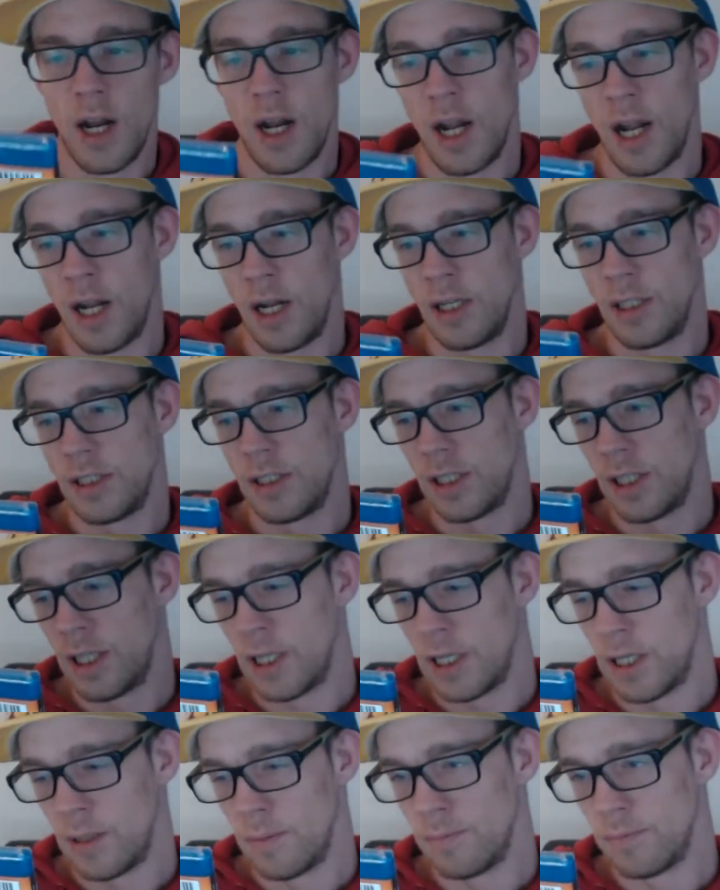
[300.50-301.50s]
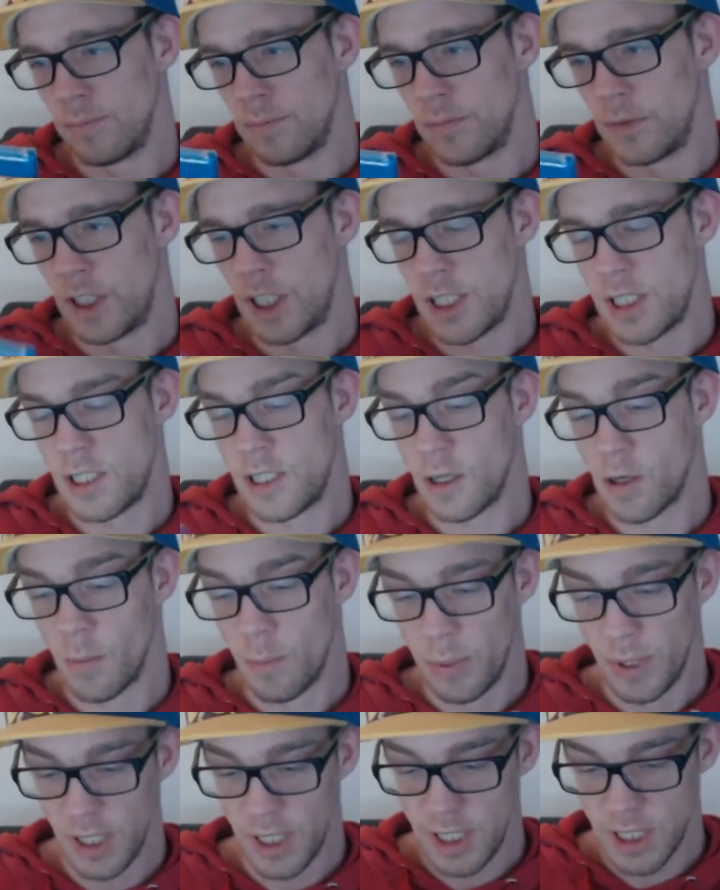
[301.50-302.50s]
and this is the
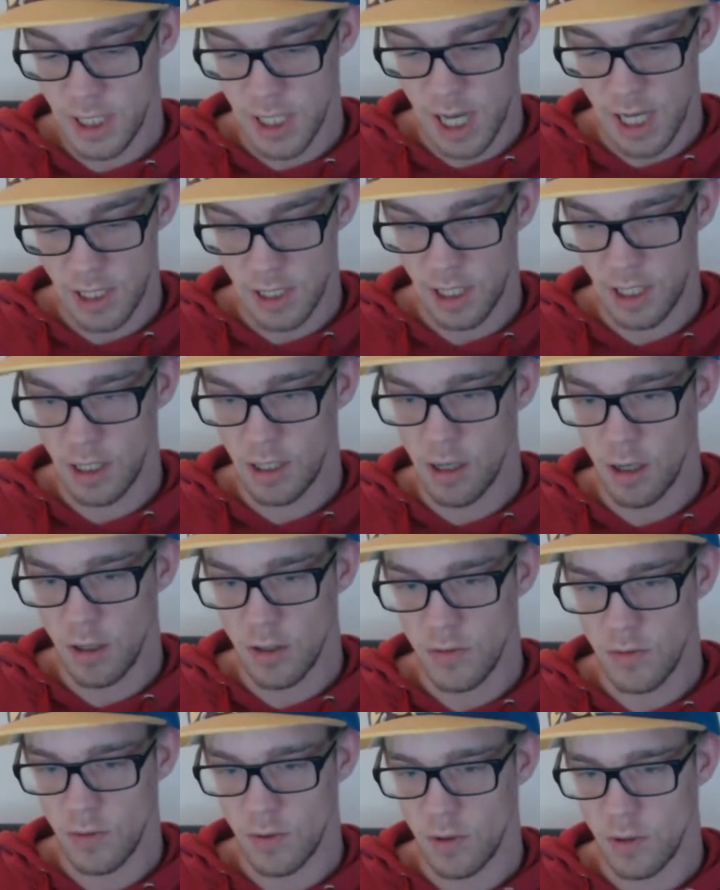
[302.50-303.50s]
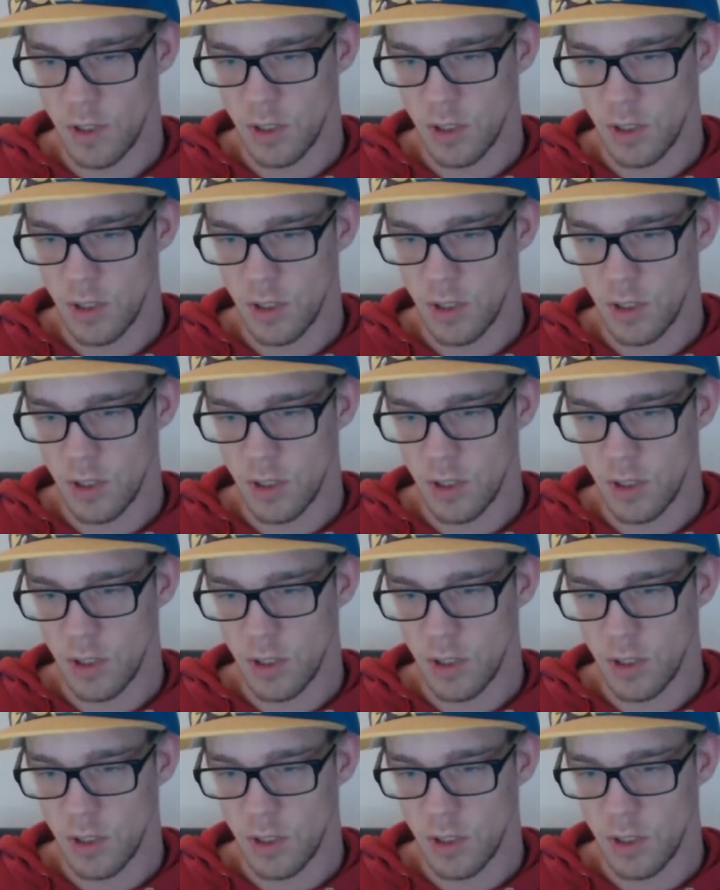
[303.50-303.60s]
complete set. It goes for